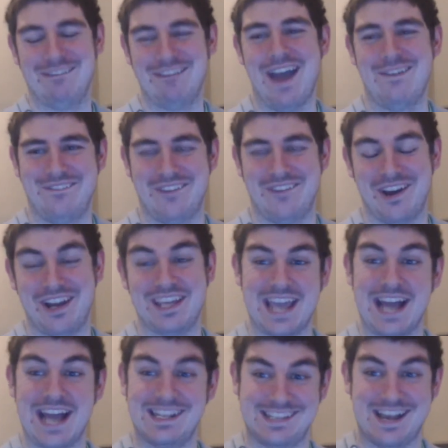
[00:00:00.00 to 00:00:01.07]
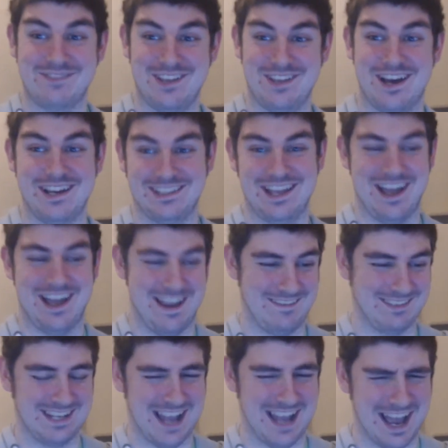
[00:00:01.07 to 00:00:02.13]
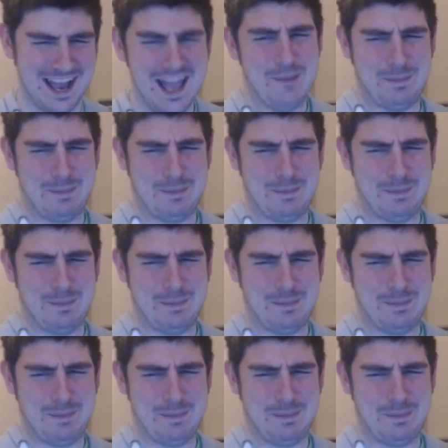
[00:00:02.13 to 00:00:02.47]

very funny, cats have nine lives, yeah.